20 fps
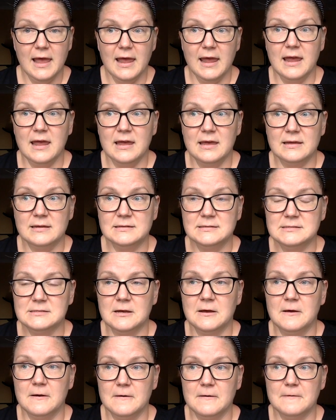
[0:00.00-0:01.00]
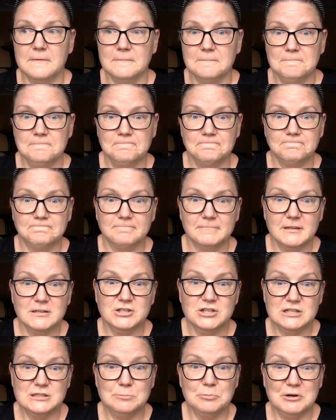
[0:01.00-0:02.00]
And um,
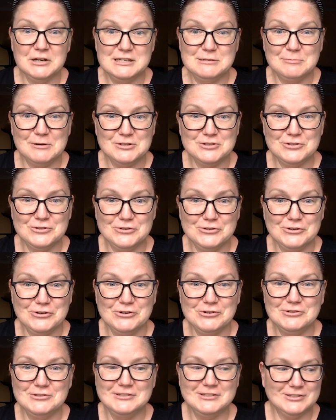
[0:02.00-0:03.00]
she's a pretty special girl.